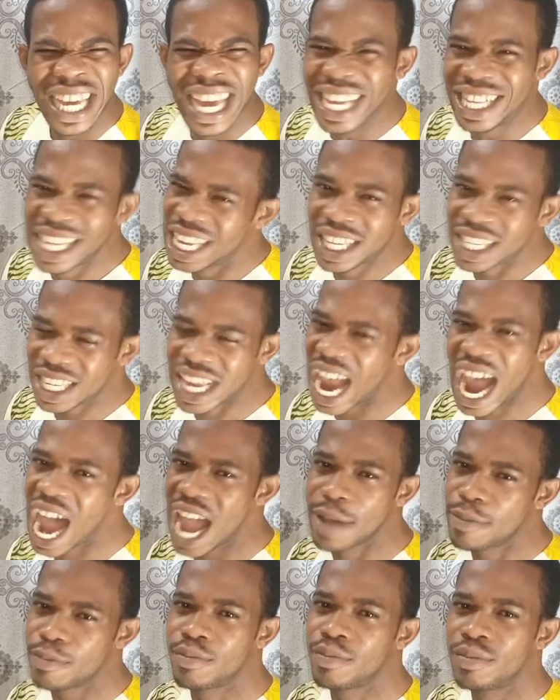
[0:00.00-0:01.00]
It is
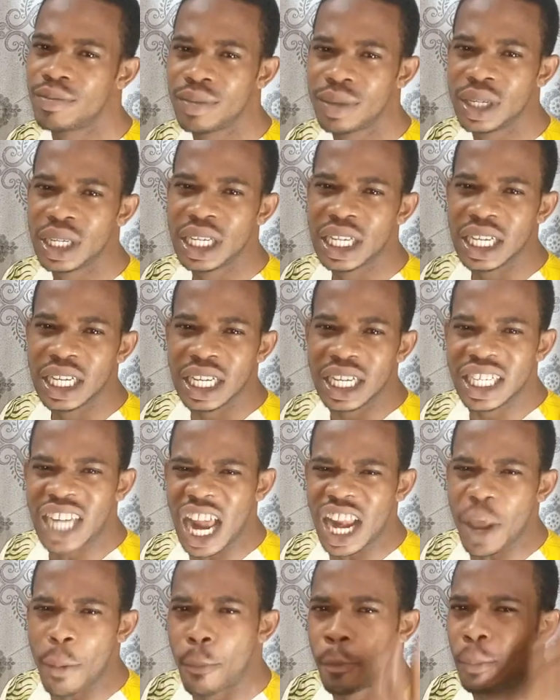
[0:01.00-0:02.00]
time
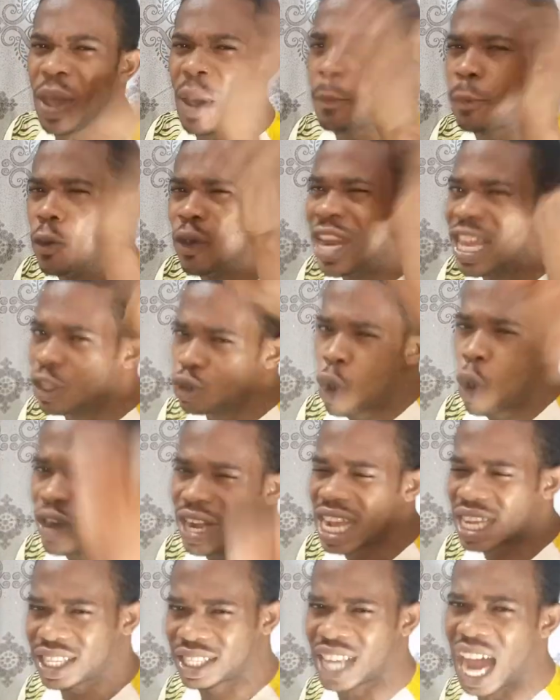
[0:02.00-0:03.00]
that the people need to
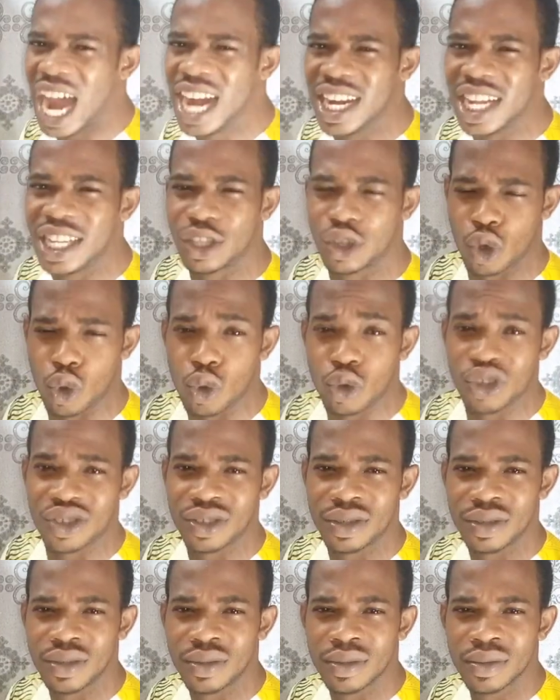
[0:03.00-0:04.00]
understand the truth.